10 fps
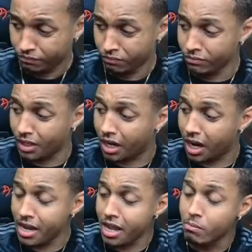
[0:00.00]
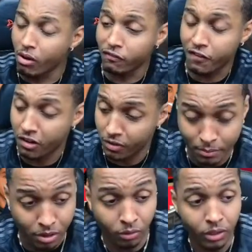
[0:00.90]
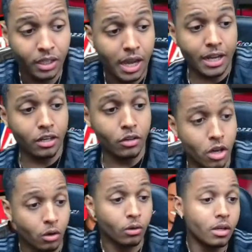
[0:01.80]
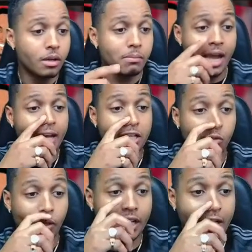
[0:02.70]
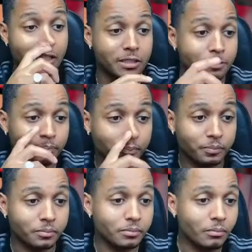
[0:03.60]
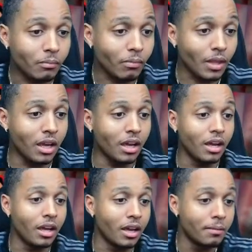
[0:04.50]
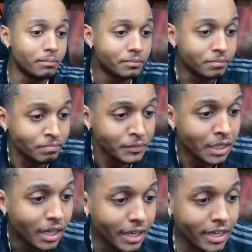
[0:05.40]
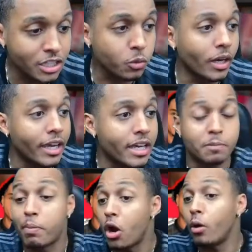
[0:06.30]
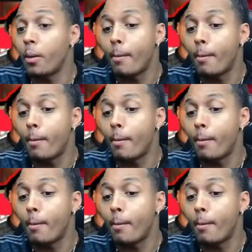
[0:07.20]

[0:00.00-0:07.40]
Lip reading: The Ghanaian Mo Farah, bro. I don't know. But it is what it is. It is what it is, bro.